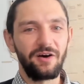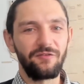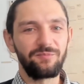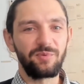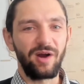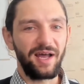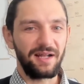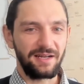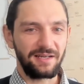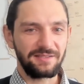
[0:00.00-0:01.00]
of
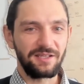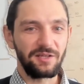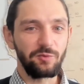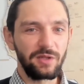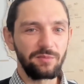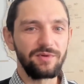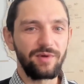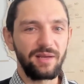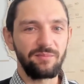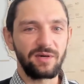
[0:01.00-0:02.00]
products that will be
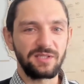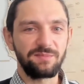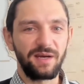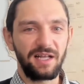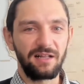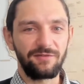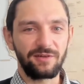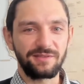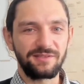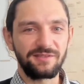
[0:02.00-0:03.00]
reimbursed by
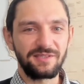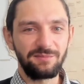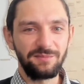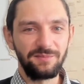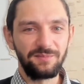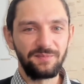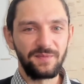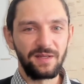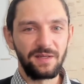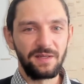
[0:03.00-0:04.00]
healthcare system.
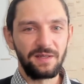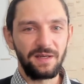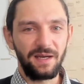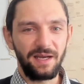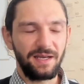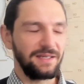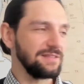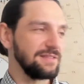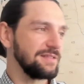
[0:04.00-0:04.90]
And